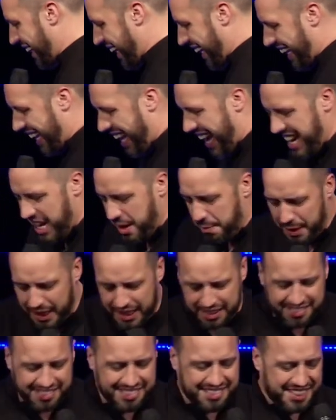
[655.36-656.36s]
The
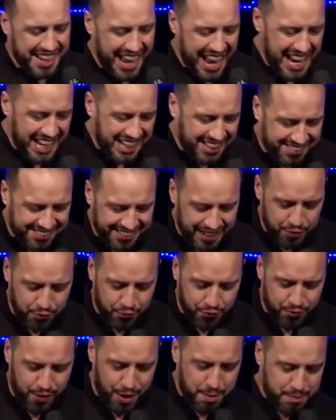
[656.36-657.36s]
enemy takes it
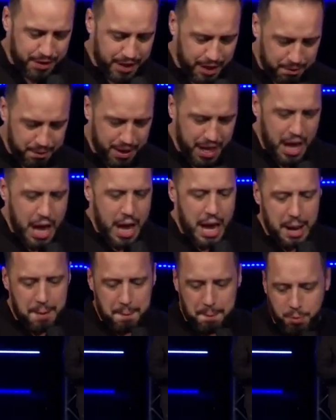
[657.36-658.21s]
from them and